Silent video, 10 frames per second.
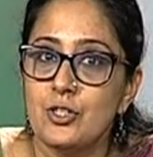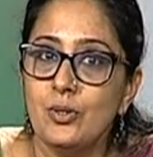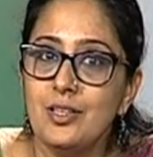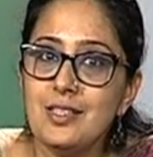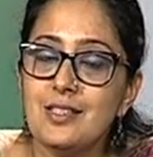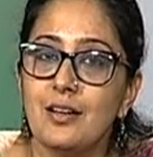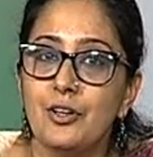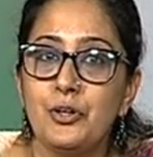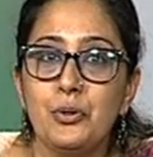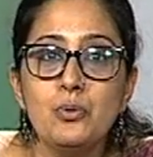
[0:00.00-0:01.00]
So this
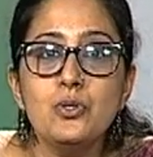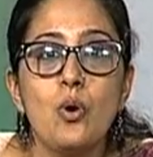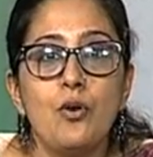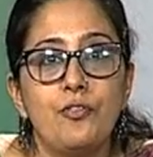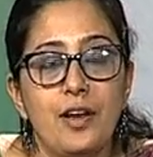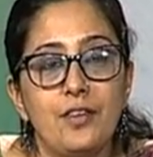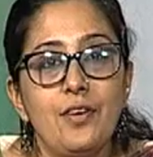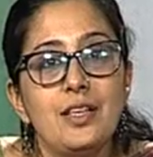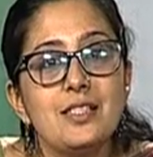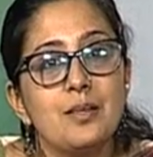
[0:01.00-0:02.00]
uh, use of
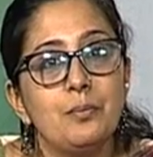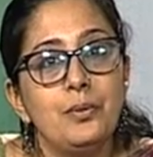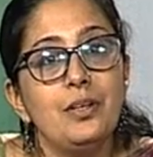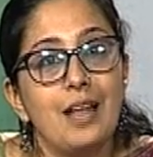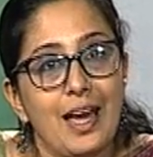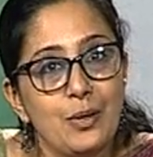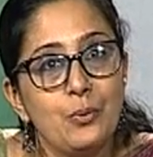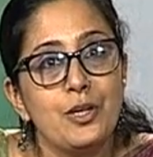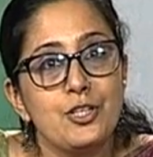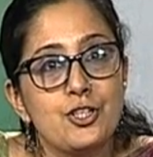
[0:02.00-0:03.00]
very, very simple
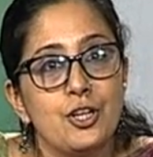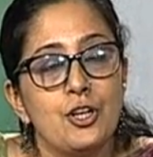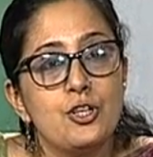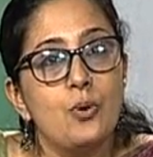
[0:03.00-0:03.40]
language